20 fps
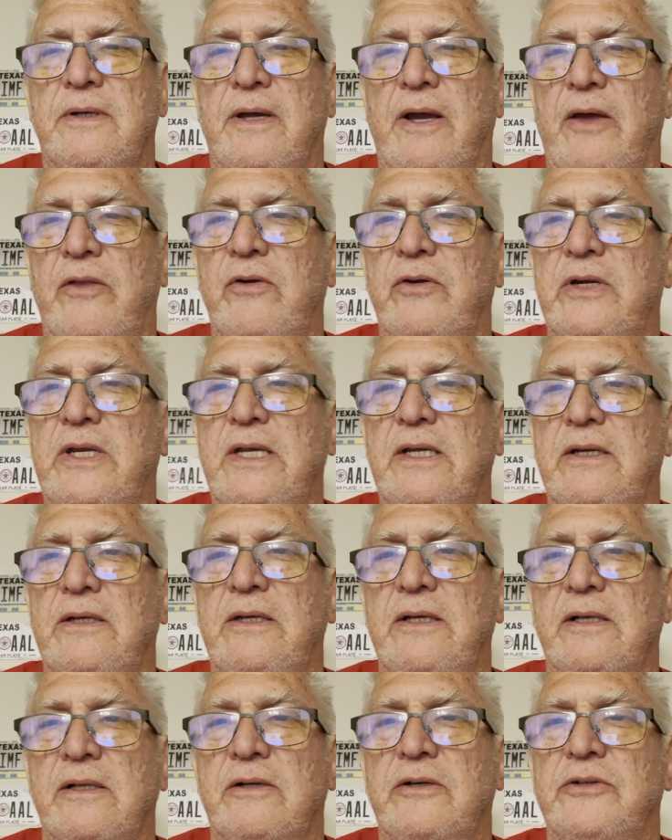Other Kia
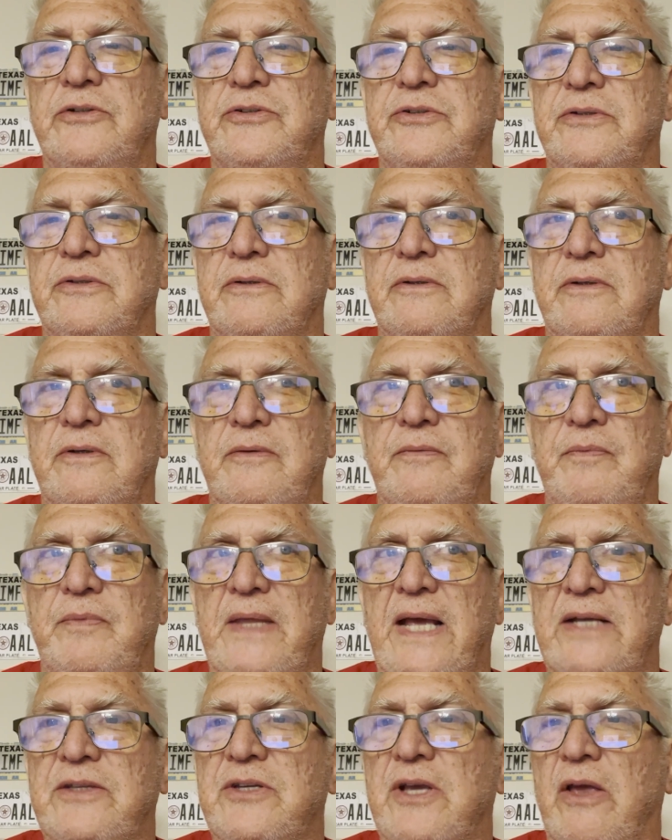dealers,
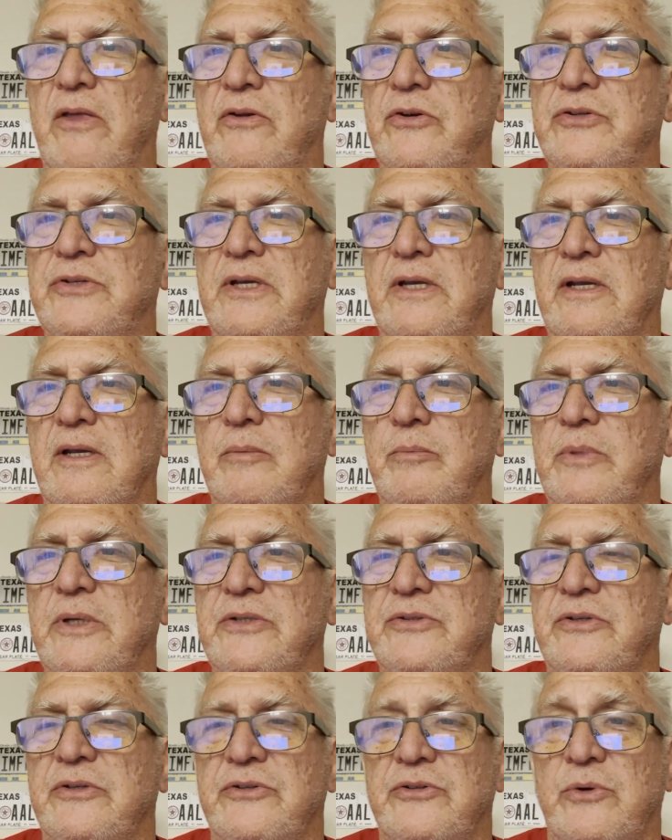that's how they're staying in
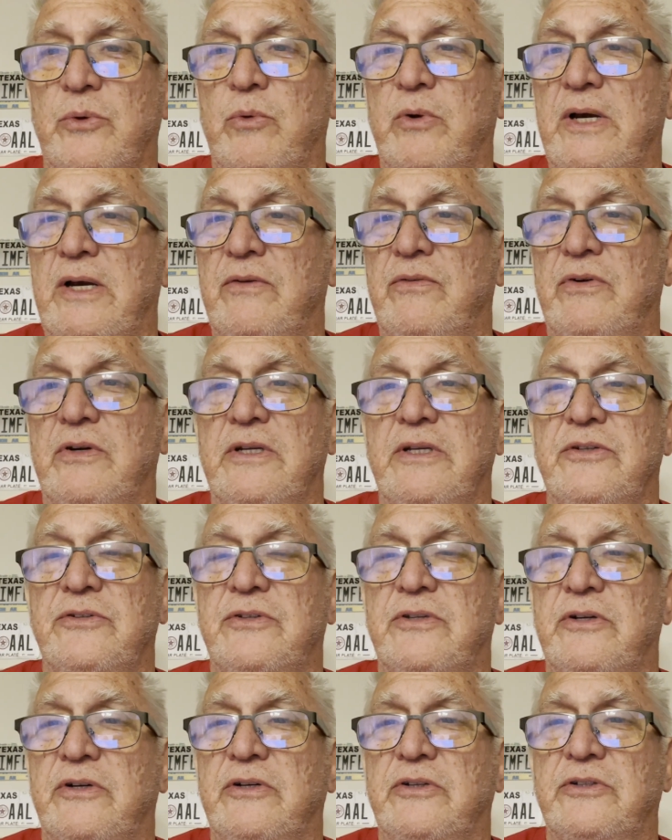business, or whatever it is,
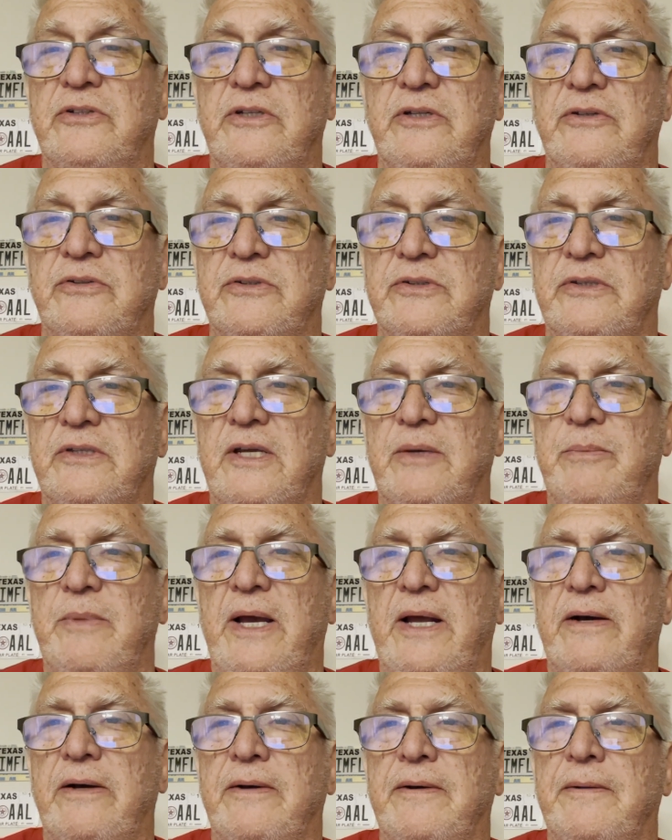their excuse. It doesn't
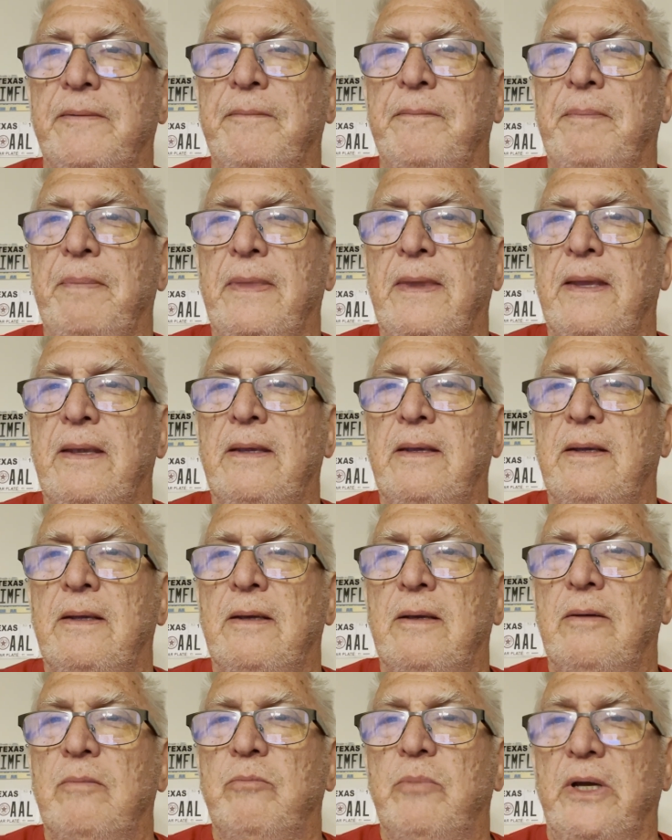matter.
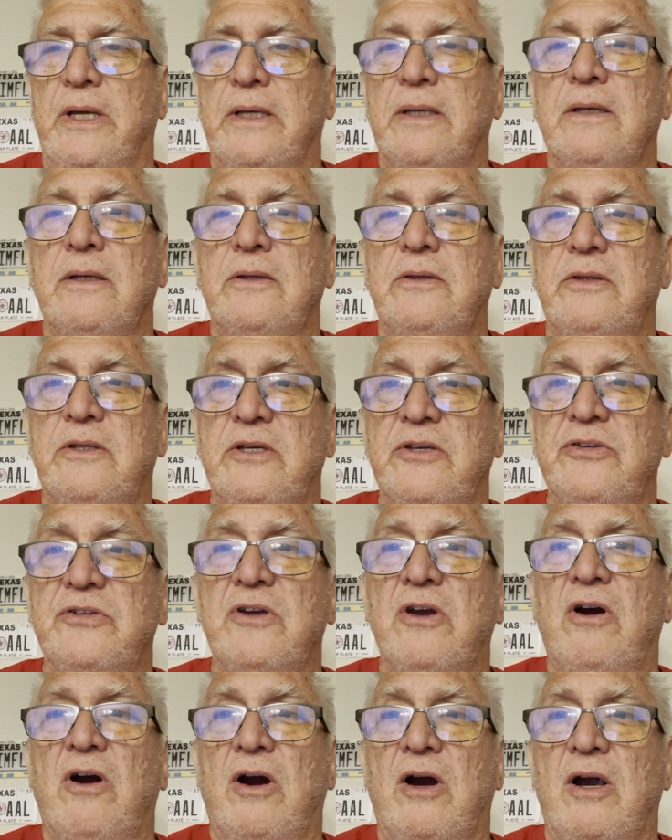But this
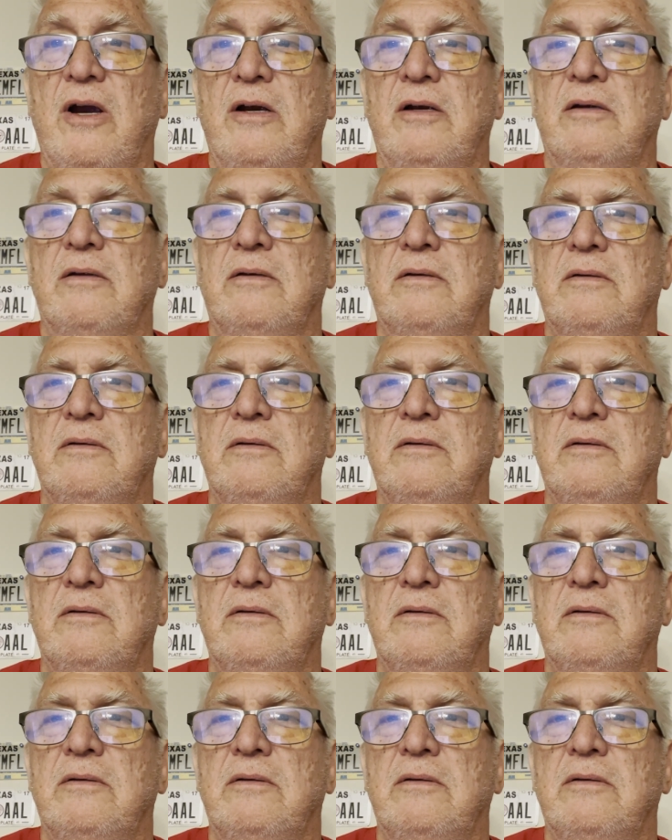car,